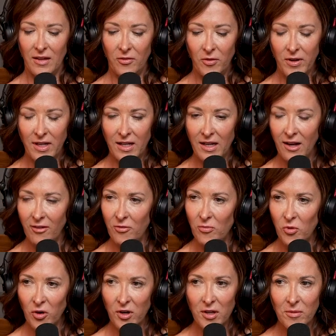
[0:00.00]
If we can have
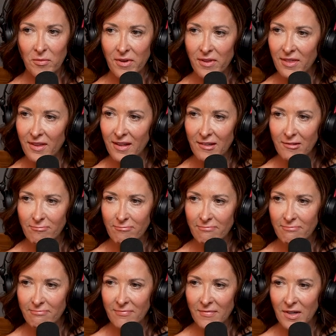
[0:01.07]
more empathy,
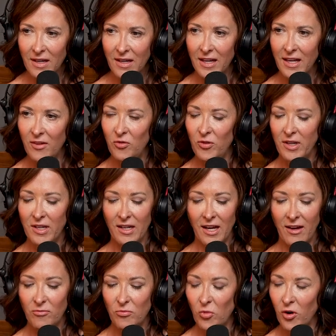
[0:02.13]
if we can
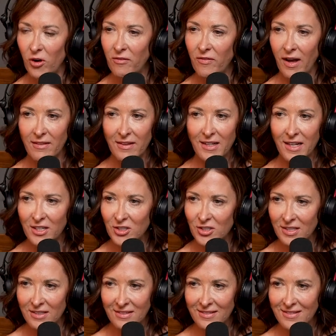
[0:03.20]
have more
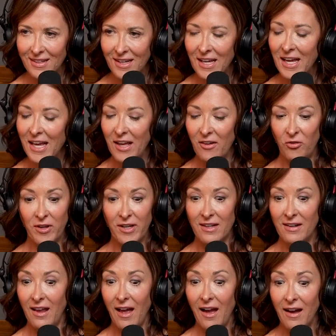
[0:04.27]
validation, if we
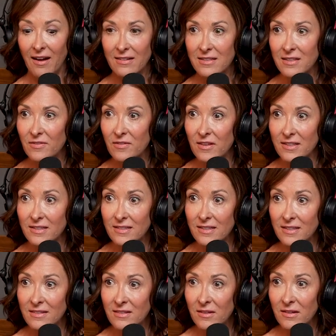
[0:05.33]
can active
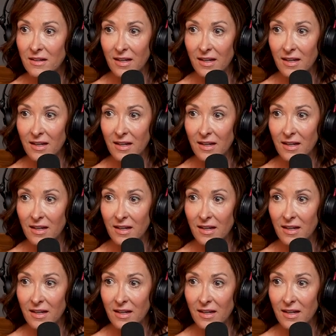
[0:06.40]
listen